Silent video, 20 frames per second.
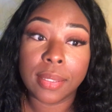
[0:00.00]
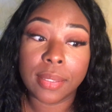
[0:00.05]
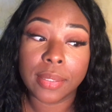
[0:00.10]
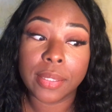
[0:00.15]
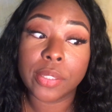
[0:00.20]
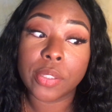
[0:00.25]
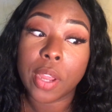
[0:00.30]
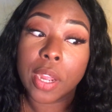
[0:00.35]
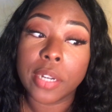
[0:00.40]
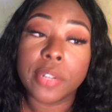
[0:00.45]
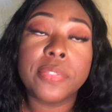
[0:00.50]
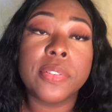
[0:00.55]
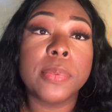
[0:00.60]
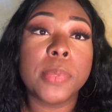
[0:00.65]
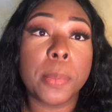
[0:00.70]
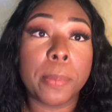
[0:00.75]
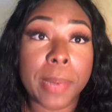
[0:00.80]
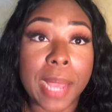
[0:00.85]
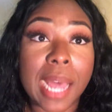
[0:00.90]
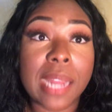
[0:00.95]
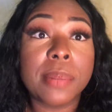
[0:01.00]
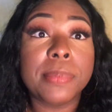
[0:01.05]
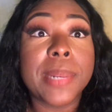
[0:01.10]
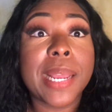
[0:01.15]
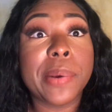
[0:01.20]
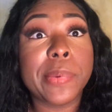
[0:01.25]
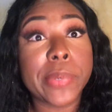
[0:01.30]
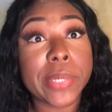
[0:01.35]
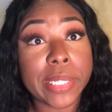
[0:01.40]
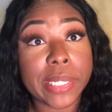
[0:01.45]
started from the bottom,
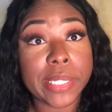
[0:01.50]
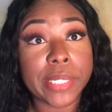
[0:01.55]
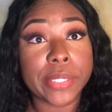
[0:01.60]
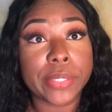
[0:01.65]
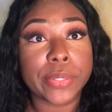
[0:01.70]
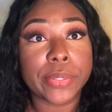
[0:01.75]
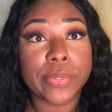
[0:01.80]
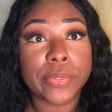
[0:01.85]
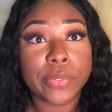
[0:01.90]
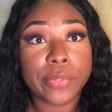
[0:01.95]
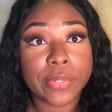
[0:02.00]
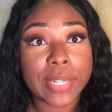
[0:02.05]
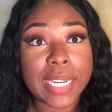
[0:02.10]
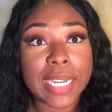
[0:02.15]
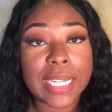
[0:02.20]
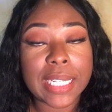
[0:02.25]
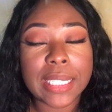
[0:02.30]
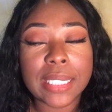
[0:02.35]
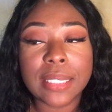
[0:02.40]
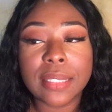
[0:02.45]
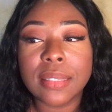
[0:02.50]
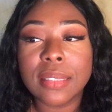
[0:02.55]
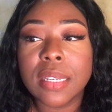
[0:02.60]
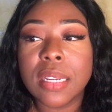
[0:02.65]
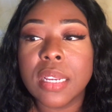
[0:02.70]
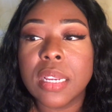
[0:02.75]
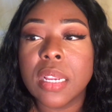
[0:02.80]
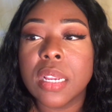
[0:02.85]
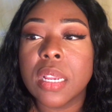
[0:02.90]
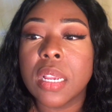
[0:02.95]
now we here, right?
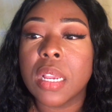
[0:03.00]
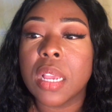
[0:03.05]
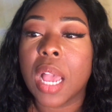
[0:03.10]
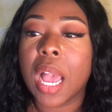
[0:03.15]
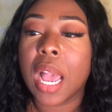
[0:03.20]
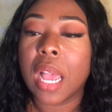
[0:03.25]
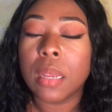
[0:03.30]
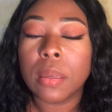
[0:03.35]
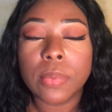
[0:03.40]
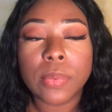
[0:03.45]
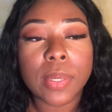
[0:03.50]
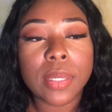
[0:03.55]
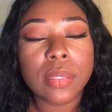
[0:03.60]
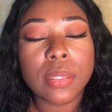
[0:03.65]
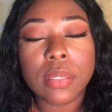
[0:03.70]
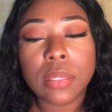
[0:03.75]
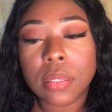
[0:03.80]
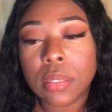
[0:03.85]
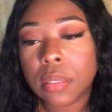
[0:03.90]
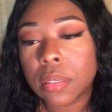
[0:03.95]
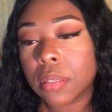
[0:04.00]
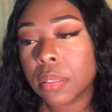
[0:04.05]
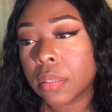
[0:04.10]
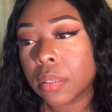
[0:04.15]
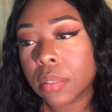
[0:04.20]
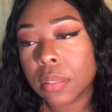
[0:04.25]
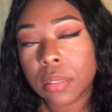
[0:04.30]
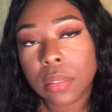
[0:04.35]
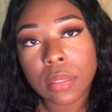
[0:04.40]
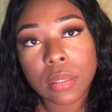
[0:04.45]
I
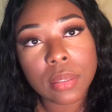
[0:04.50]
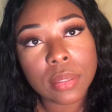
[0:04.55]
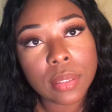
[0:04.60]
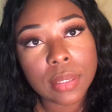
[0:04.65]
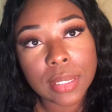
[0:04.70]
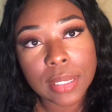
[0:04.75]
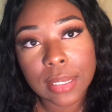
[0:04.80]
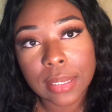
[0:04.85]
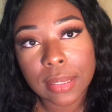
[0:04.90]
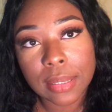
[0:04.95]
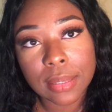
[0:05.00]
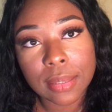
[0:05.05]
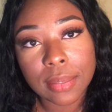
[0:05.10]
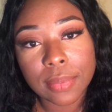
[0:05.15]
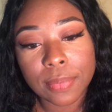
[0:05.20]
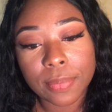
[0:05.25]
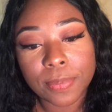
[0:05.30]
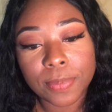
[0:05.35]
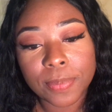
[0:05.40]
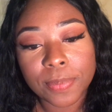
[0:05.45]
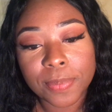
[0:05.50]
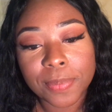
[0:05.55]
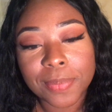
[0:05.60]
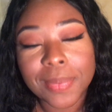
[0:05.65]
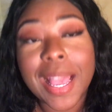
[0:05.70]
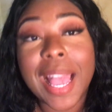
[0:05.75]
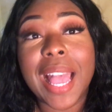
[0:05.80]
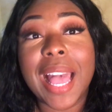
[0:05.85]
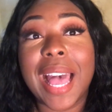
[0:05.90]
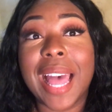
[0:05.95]
listen.
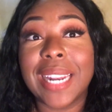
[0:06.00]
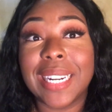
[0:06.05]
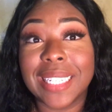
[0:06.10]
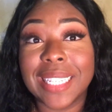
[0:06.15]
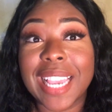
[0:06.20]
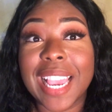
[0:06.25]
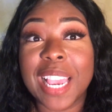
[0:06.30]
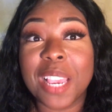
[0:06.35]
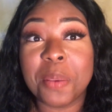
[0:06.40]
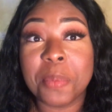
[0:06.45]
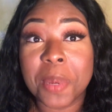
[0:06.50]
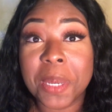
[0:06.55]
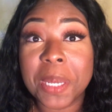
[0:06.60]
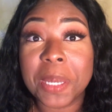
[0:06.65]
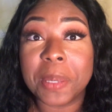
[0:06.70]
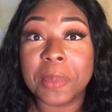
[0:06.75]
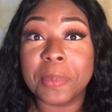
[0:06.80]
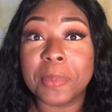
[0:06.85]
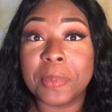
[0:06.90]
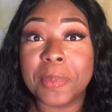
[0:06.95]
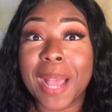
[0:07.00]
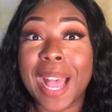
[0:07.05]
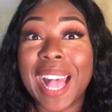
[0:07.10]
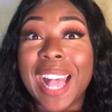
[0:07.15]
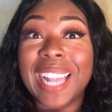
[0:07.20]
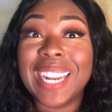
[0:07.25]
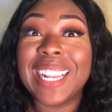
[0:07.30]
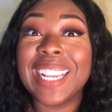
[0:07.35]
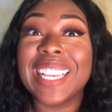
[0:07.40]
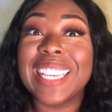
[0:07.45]
I done came up.
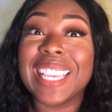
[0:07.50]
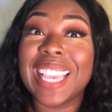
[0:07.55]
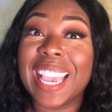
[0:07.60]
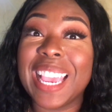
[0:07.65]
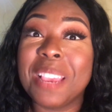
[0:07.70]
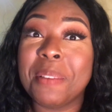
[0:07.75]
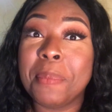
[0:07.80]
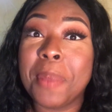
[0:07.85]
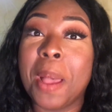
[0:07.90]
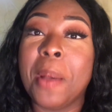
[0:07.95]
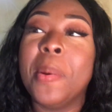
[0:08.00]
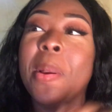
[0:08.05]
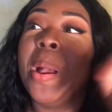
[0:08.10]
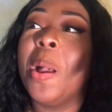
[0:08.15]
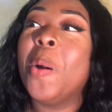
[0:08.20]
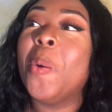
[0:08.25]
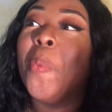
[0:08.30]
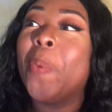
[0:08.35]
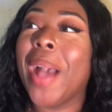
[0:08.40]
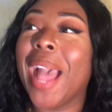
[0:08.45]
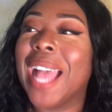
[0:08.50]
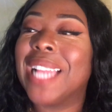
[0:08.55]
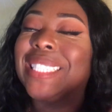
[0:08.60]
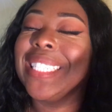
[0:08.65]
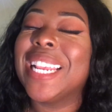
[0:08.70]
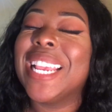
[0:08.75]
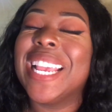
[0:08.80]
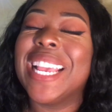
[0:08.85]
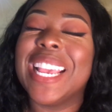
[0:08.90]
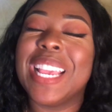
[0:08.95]
I done came up. Watch,
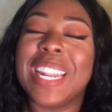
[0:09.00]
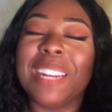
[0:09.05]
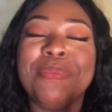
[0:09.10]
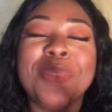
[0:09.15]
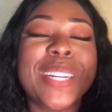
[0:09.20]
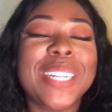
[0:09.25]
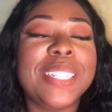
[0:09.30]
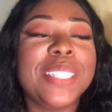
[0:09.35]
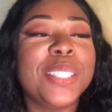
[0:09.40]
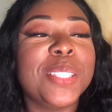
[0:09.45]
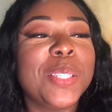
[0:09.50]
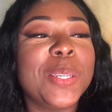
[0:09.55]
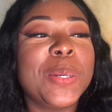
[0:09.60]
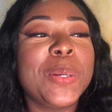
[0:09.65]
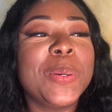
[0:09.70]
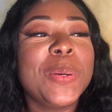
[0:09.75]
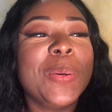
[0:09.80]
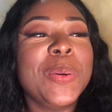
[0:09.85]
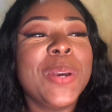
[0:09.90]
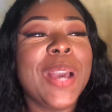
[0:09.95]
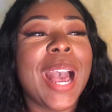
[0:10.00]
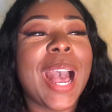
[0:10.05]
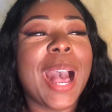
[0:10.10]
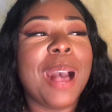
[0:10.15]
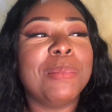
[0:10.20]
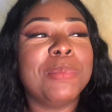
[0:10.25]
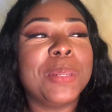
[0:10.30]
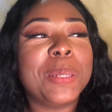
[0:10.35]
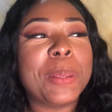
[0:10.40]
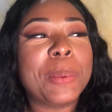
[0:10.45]
and pretty soon
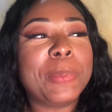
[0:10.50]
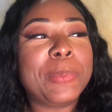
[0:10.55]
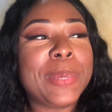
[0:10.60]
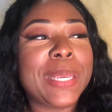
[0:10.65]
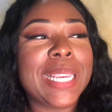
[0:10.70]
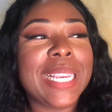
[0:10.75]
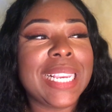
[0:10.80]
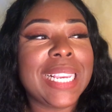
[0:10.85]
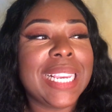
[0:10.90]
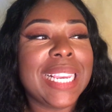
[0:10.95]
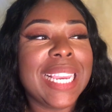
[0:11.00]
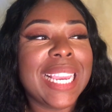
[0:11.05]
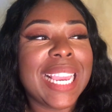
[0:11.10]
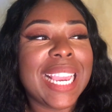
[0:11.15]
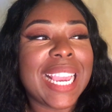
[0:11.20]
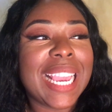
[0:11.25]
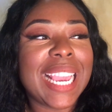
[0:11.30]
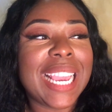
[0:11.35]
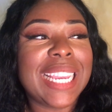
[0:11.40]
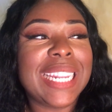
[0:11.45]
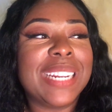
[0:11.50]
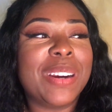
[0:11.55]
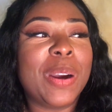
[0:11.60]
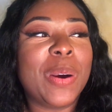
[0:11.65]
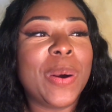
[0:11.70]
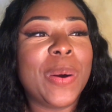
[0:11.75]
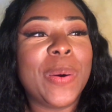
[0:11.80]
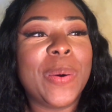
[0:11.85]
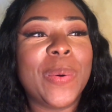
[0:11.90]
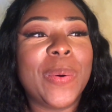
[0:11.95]
I'm gonna be, you
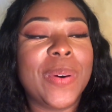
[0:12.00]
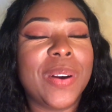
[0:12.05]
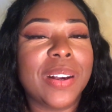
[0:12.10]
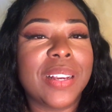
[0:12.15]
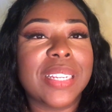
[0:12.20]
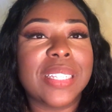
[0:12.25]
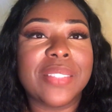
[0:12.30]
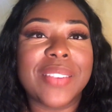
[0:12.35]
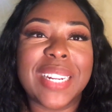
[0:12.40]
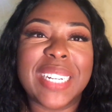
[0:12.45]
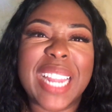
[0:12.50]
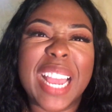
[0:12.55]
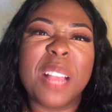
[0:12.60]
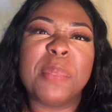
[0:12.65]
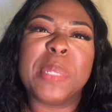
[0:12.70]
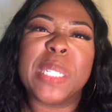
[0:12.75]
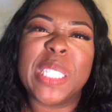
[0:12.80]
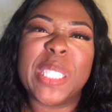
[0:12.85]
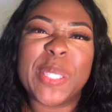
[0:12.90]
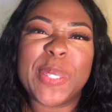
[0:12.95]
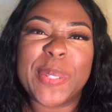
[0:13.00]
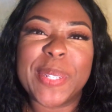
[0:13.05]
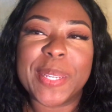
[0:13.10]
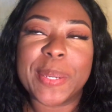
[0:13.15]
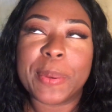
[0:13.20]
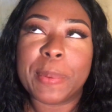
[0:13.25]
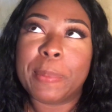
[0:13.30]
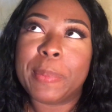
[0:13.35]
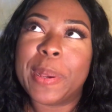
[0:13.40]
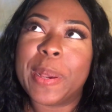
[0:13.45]
know, because right now I'm in the
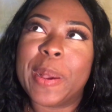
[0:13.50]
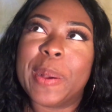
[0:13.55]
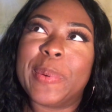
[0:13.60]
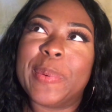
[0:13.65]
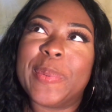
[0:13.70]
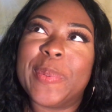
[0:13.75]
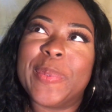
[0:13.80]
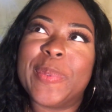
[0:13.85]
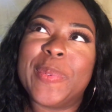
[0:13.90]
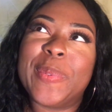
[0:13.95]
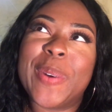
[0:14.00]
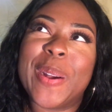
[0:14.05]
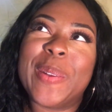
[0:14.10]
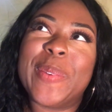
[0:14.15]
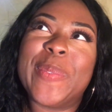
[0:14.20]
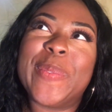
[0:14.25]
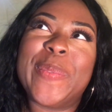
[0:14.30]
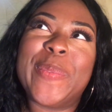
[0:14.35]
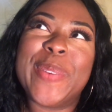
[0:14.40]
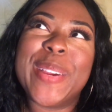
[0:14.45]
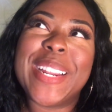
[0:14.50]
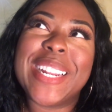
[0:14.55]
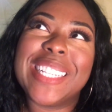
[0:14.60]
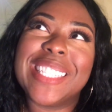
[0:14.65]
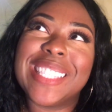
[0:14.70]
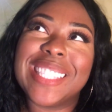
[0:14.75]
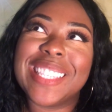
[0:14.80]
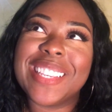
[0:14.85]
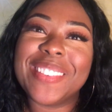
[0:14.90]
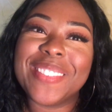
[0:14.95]
studio, but what
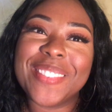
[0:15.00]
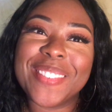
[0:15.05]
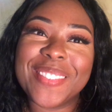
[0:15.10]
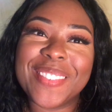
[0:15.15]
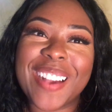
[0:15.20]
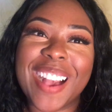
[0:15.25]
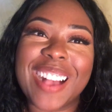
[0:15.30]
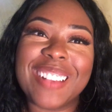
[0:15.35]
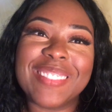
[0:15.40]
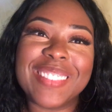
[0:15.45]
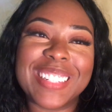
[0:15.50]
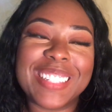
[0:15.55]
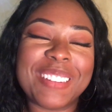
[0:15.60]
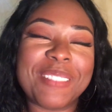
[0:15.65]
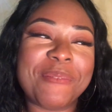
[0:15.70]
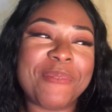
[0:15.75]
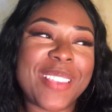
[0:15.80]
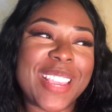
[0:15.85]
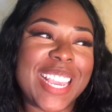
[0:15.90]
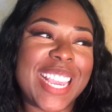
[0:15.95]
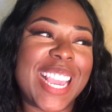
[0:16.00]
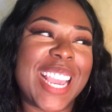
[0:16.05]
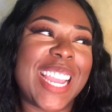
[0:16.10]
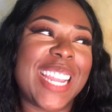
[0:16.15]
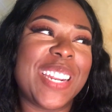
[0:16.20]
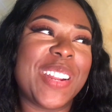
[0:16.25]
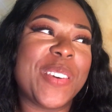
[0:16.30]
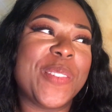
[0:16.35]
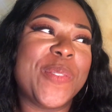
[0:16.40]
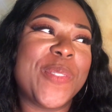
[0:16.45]
pretty soon I'm gonna be
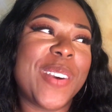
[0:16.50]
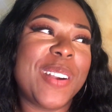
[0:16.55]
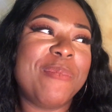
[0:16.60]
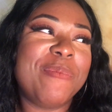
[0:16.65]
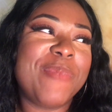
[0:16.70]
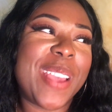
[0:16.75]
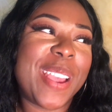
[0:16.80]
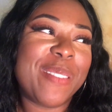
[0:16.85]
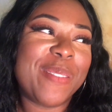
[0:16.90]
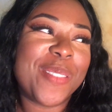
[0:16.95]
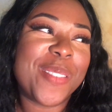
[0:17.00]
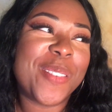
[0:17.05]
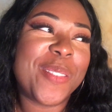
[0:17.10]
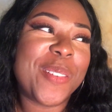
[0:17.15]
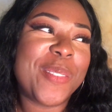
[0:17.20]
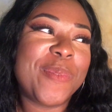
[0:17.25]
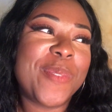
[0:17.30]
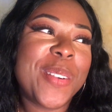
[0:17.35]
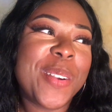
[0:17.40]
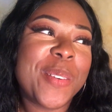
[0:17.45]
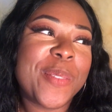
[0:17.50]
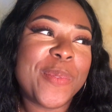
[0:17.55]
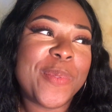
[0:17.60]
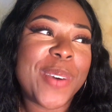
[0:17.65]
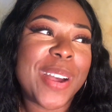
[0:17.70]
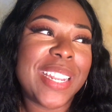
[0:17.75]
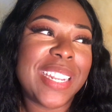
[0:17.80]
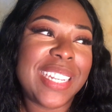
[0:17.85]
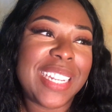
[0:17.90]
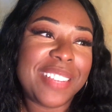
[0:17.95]
in a one bedroom,
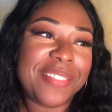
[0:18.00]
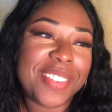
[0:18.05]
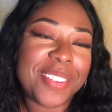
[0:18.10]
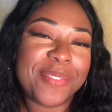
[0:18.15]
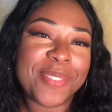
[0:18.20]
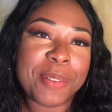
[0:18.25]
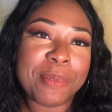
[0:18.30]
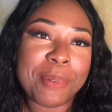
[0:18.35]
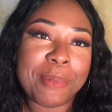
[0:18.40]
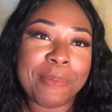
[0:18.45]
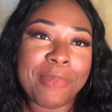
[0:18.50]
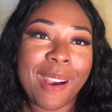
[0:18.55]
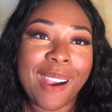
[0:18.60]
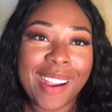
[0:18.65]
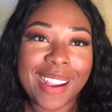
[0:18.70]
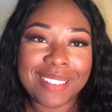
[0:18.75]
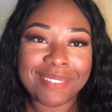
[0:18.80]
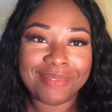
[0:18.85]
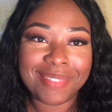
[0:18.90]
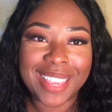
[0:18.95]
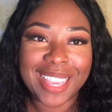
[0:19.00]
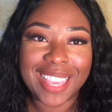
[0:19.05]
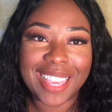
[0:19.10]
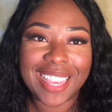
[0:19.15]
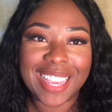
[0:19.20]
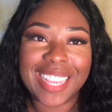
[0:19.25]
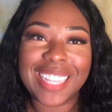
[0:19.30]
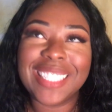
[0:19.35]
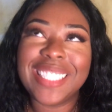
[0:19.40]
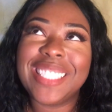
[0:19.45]
one living room apartment
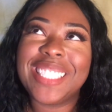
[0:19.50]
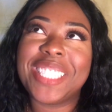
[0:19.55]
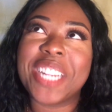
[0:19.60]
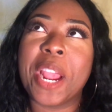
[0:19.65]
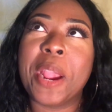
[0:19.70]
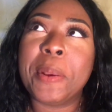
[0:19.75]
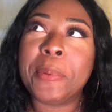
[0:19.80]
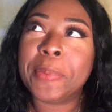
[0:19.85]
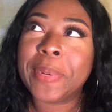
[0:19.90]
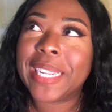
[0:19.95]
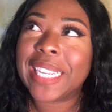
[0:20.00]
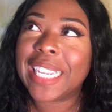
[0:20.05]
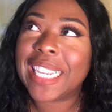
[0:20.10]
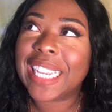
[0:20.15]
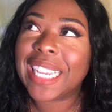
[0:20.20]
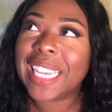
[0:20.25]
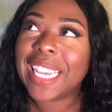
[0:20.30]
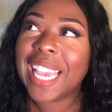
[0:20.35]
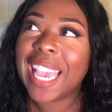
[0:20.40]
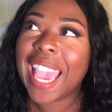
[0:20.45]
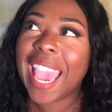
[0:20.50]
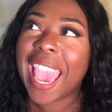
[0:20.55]
in Germany,